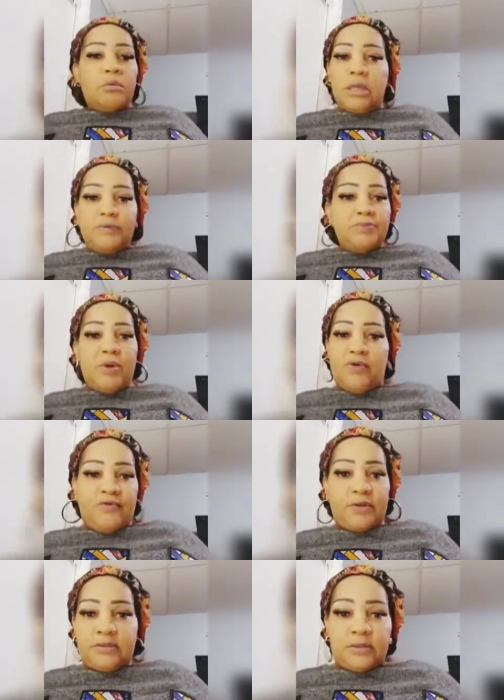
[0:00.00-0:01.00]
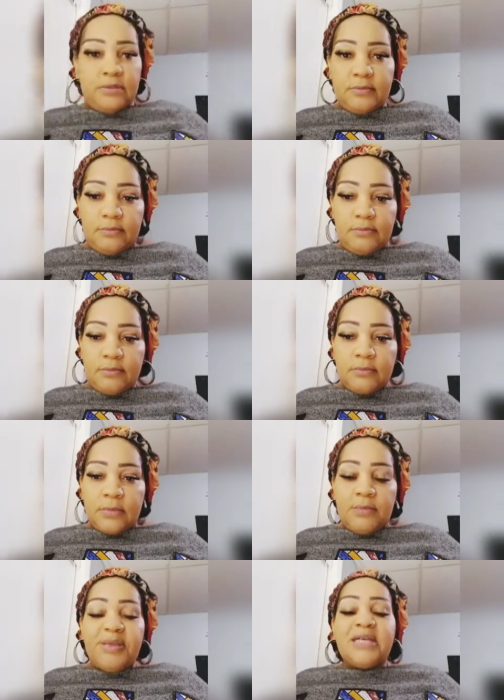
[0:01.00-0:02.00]
He was perfect
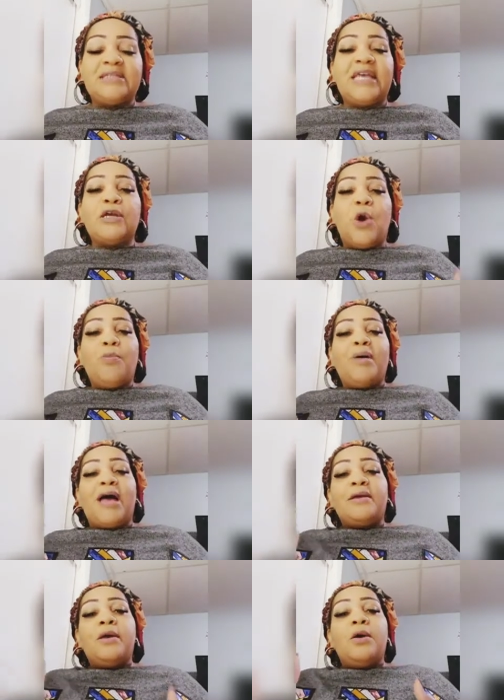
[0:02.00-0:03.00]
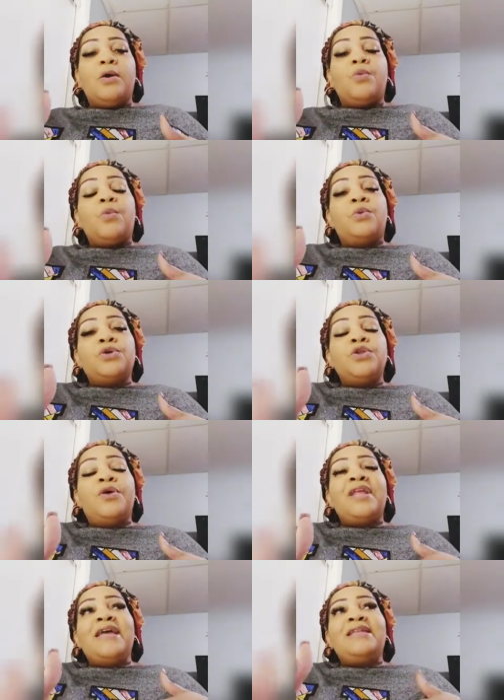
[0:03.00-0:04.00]
because they go by, you know,
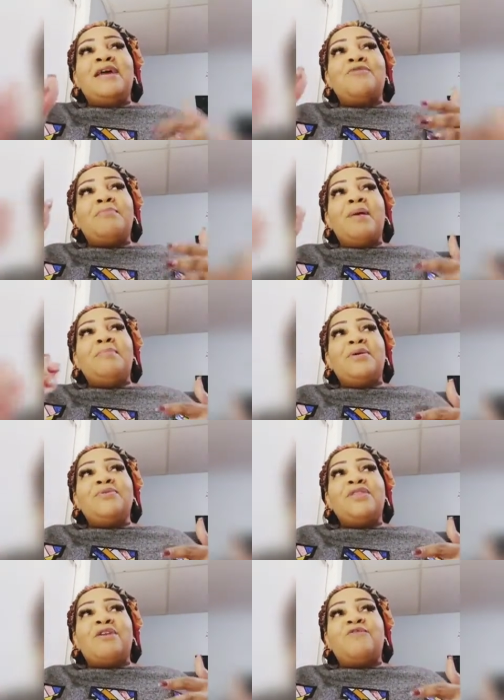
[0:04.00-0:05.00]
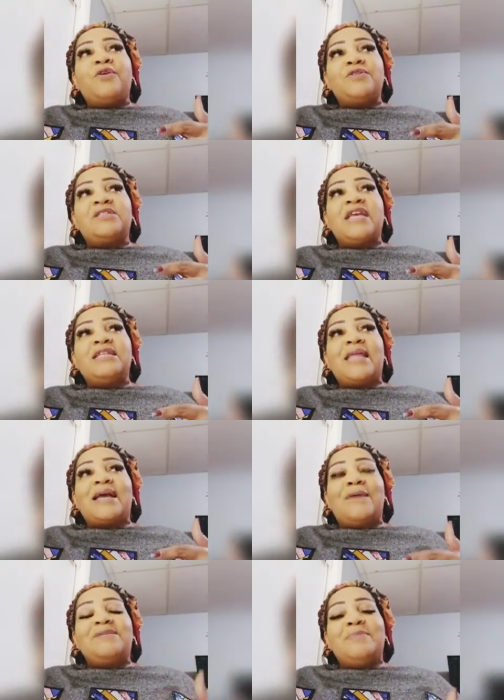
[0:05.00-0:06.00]
and, and I remember that first date like
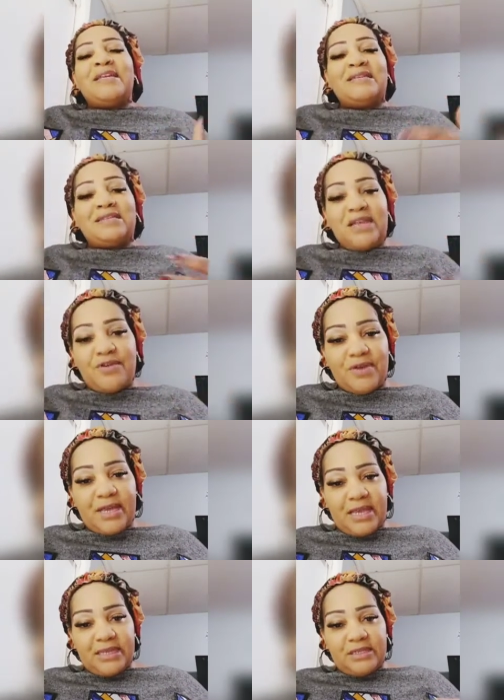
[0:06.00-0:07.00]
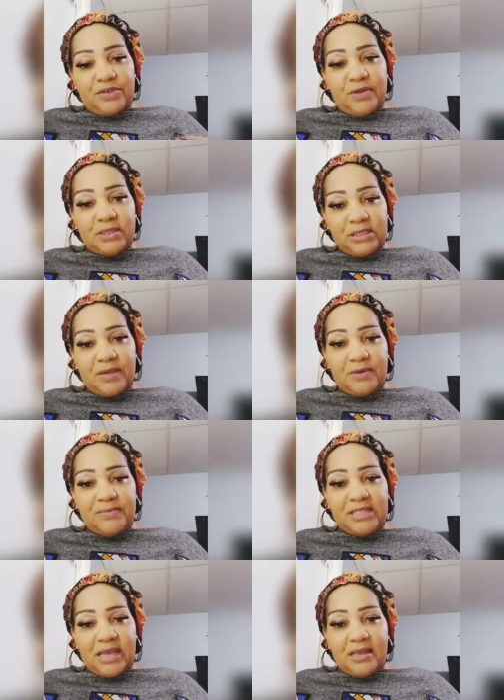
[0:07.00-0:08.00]
I was being interrogated. You understand what I'm
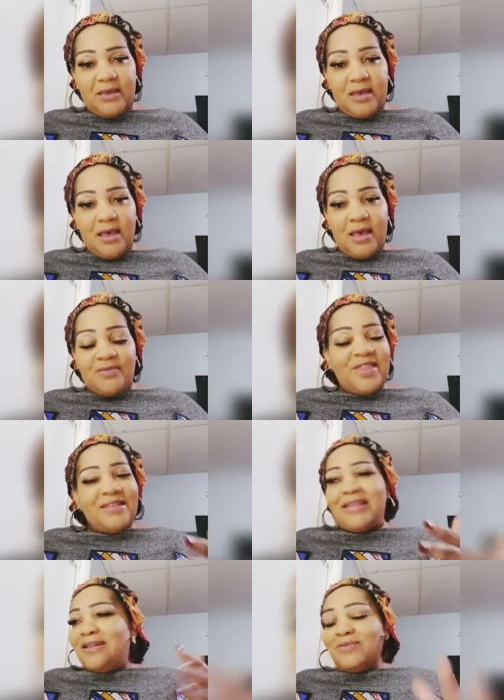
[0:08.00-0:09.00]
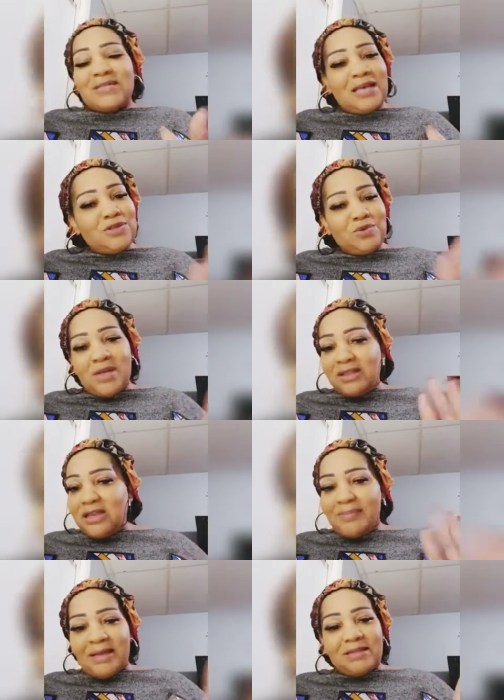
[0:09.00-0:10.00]
saying? They, they don't tell you
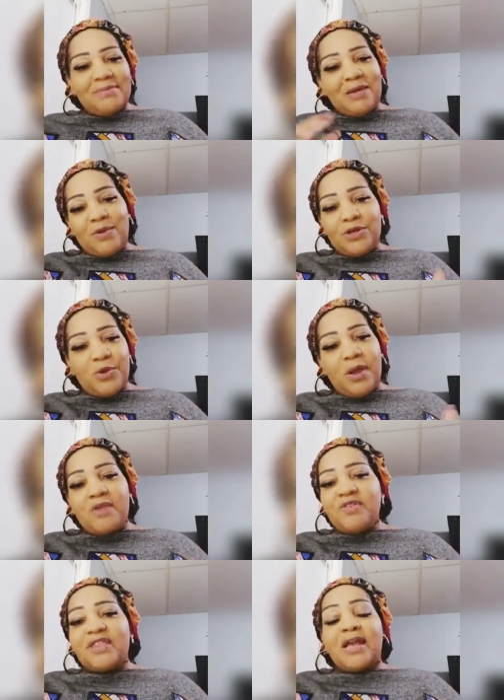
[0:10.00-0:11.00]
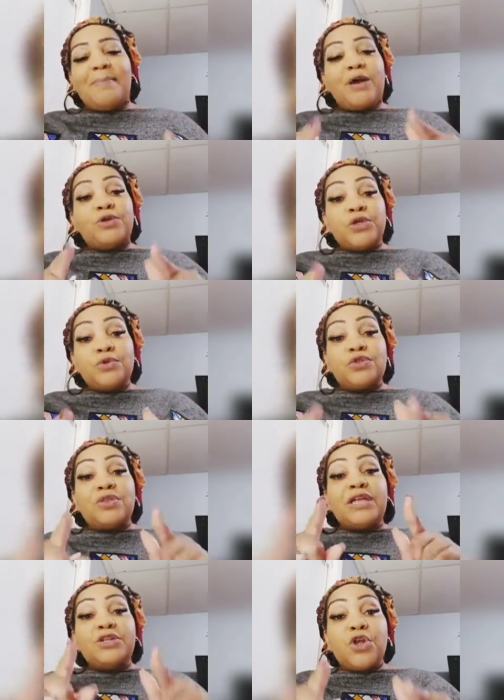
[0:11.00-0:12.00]
nothing about them. They want to know everything about you so
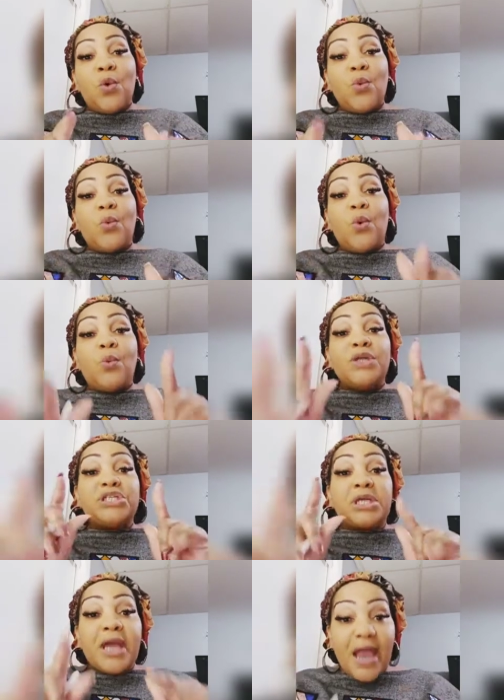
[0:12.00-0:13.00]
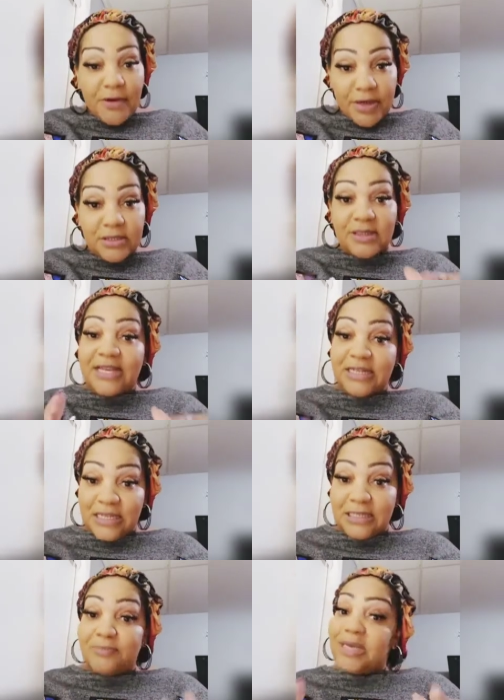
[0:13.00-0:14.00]
they know which character they
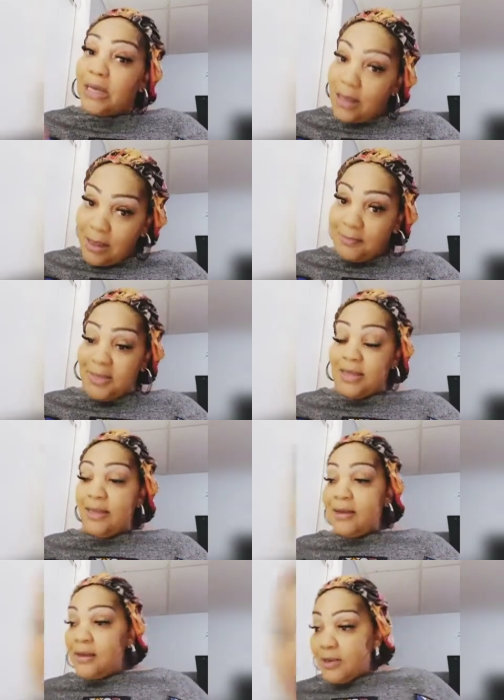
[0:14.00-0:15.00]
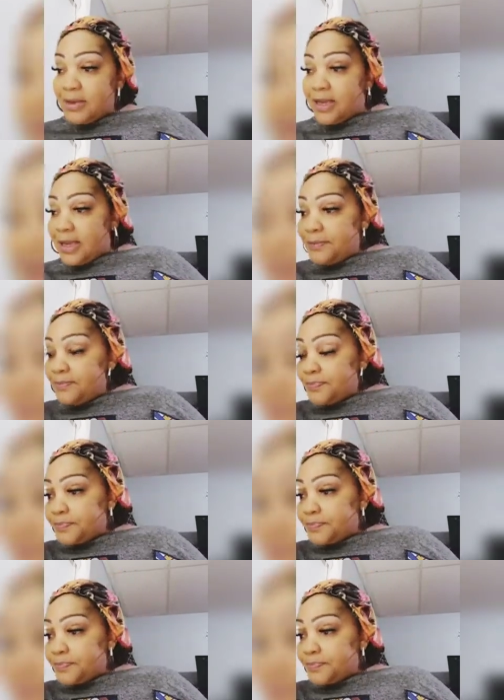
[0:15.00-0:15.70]
need to become. Okay?